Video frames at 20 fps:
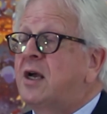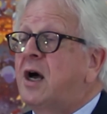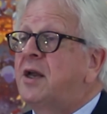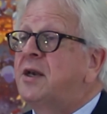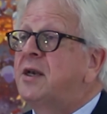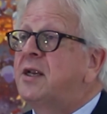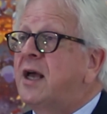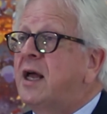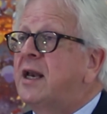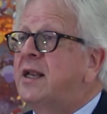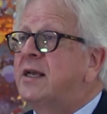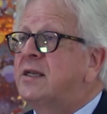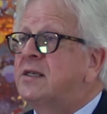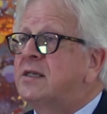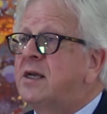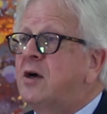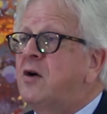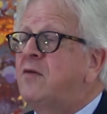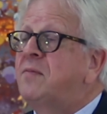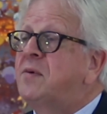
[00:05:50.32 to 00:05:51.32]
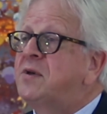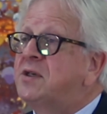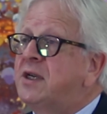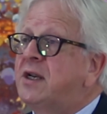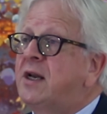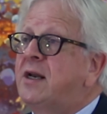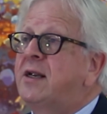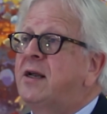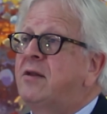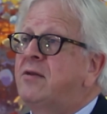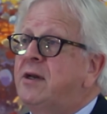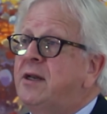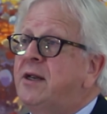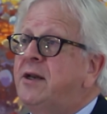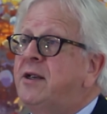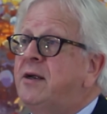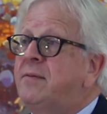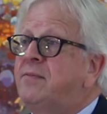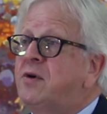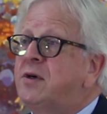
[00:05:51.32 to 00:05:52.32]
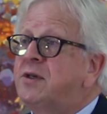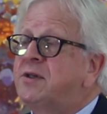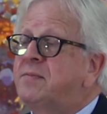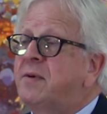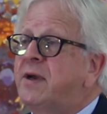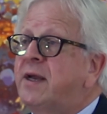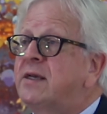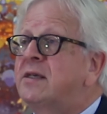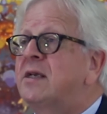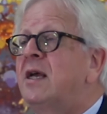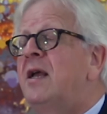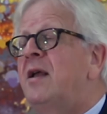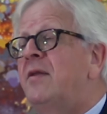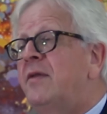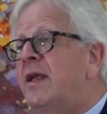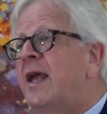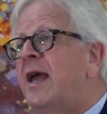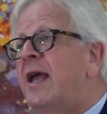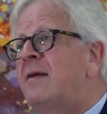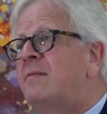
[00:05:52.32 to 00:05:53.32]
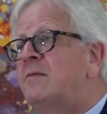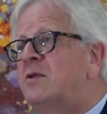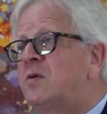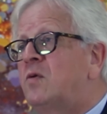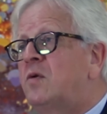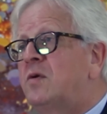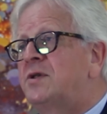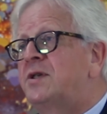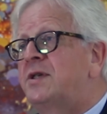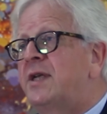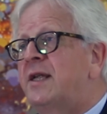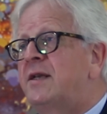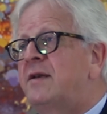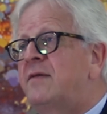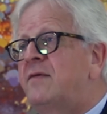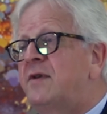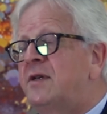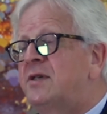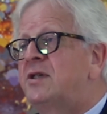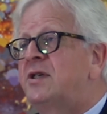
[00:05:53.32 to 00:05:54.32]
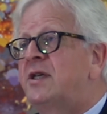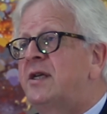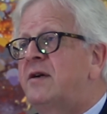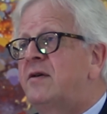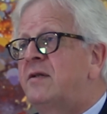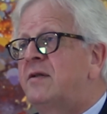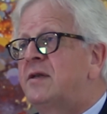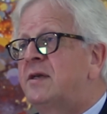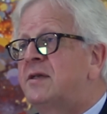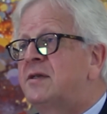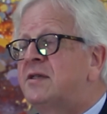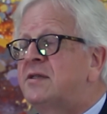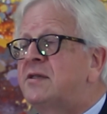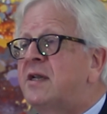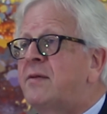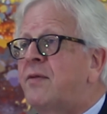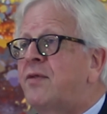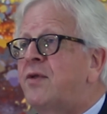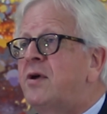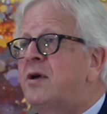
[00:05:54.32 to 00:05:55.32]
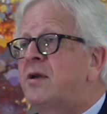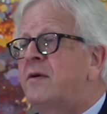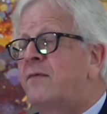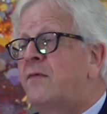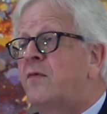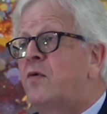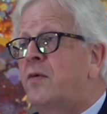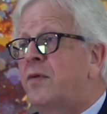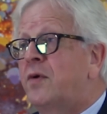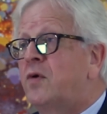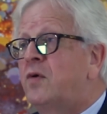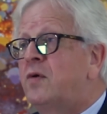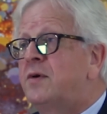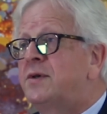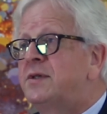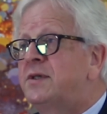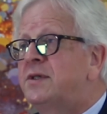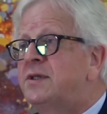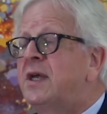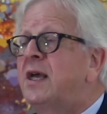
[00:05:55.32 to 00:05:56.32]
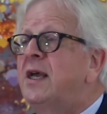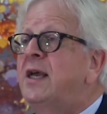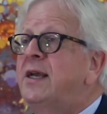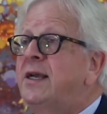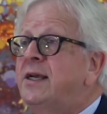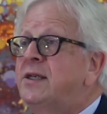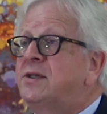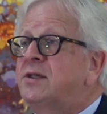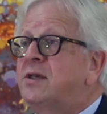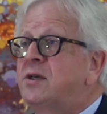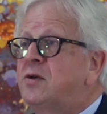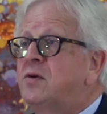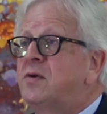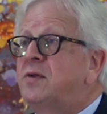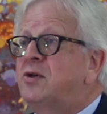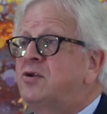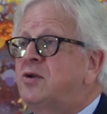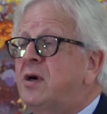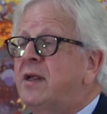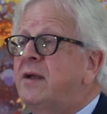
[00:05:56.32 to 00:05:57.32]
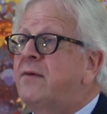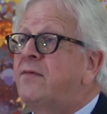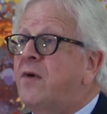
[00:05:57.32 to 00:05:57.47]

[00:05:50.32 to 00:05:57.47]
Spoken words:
Garden Gully itself, particularly at the Lydia prospect, the aim towards the end of this year in the third and fourth quarters is to do the drilling